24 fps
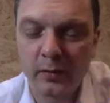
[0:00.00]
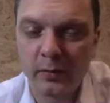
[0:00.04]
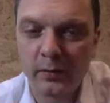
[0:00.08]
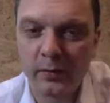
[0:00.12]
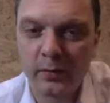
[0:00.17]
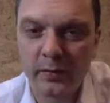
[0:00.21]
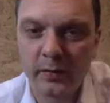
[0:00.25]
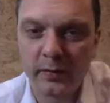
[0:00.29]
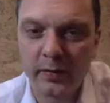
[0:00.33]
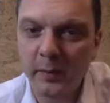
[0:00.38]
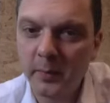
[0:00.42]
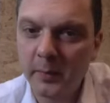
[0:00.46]

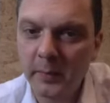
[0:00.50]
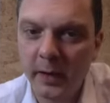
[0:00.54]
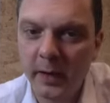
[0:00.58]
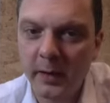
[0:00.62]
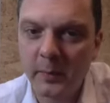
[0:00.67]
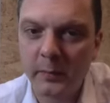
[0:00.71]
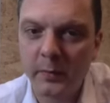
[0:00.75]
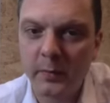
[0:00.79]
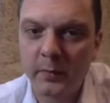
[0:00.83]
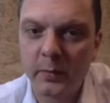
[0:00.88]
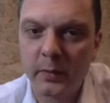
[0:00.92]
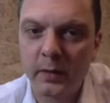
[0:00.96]

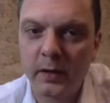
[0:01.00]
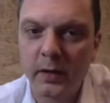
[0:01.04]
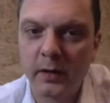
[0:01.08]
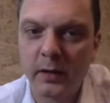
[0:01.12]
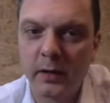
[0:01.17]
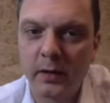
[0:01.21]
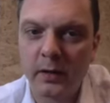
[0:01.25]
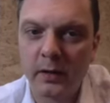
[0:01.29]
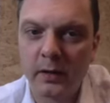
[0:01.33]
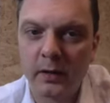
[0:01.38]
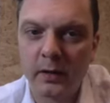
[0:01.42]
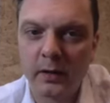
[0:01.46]
sometimes we
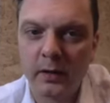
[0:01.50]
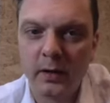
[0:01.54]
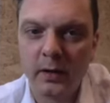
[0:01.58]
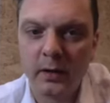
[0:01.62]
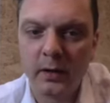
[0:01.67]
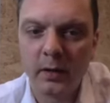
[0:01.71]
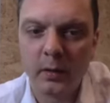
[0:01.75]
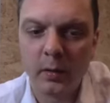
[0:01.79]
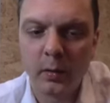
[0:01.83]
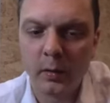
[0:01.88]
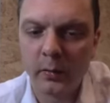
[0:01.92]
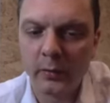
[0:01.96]
are
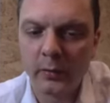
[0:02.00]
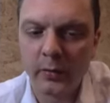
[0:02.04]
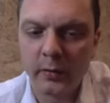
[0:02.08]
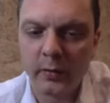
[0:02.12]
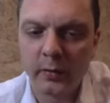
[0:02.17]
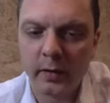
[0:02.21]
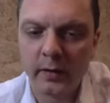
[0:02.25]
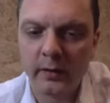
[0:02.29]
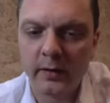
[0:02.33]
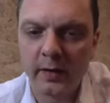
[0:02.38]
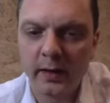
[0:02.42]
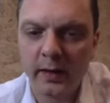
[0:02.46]
also
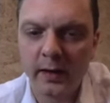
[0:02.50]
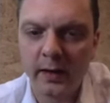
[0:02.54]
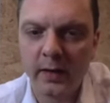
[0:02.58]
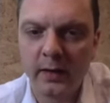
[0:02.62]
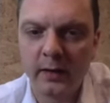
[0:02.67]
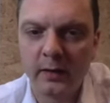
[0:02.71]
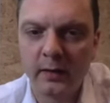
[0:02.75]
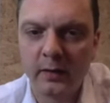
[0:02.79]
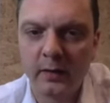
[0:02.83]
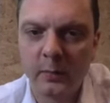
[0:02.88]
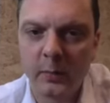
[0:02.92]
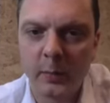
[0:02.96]
not
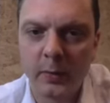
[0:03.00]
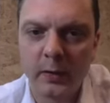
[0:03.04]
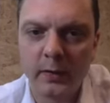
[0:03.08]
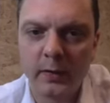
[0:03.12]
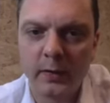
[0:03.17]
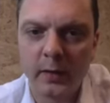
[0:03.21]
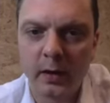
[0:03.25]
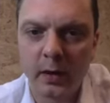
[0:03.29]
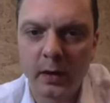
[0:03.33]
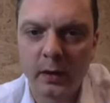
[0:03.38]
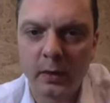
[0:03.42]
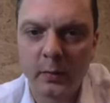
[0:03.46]
hitting the spot
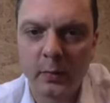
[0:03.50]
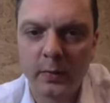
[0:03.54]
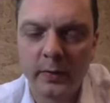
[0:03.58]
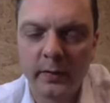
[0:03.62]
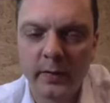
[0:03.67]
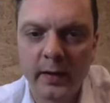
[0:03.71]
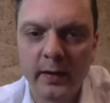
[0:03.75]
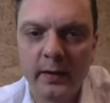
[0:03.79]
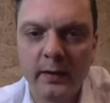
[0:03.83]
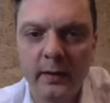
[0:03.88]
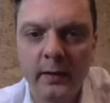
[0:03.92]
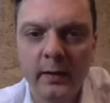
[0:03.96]

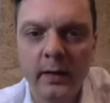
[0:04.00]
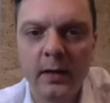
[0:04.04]
100%,